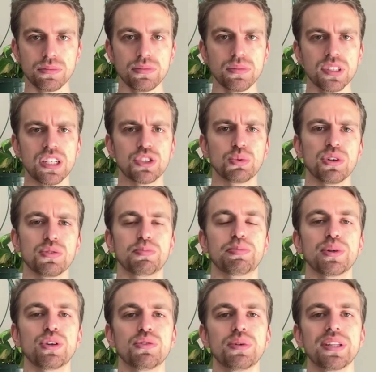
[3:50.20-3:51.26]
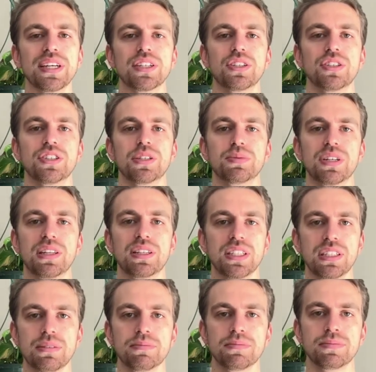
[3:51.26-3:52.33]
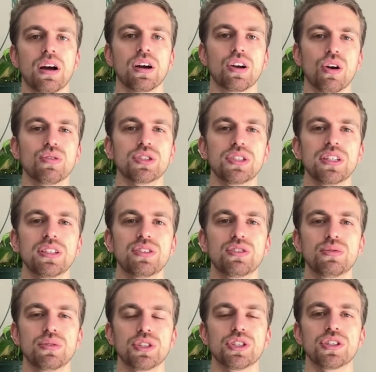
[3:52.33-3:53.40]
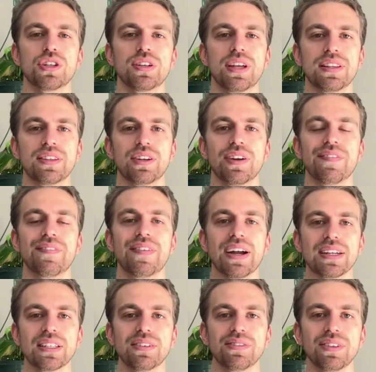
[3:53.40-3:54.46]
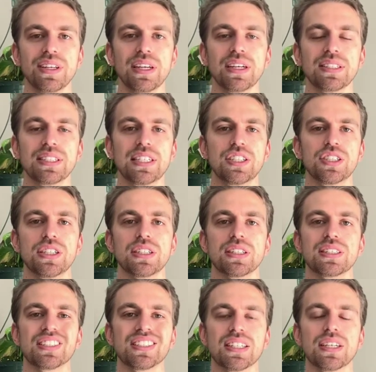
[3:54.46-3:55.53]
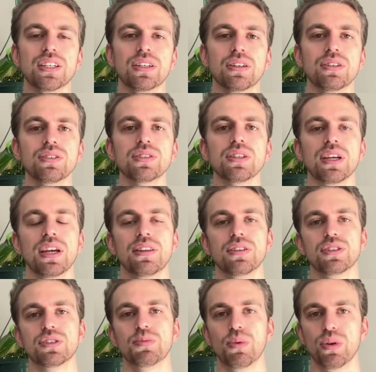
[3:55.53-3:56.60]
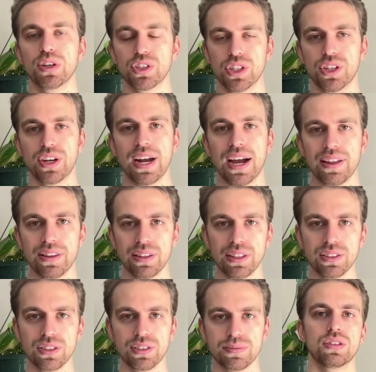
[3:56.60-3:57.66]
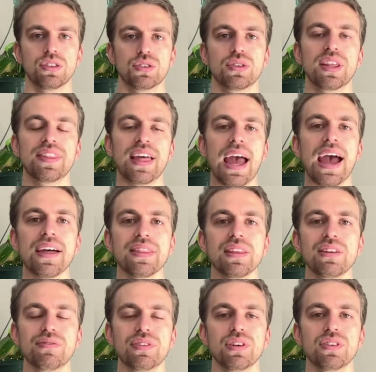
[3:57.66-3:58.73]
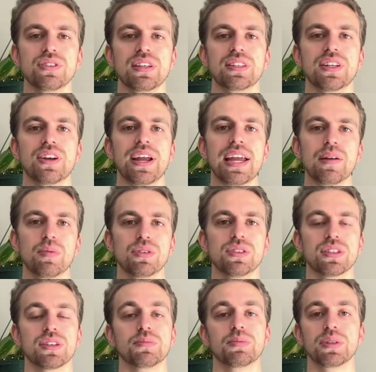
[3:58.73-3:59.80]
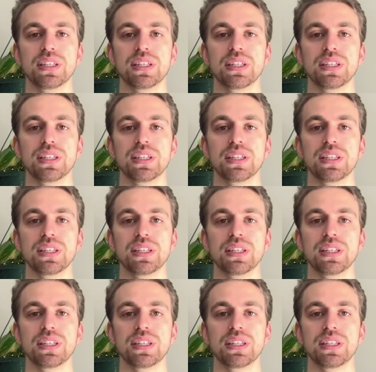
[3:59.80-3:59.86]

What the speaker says: as well as build relationships on the team. A coach needs to ensure that they're effectively teaching the skills in the sport to their athletes so that the athlete feels that they're able to complete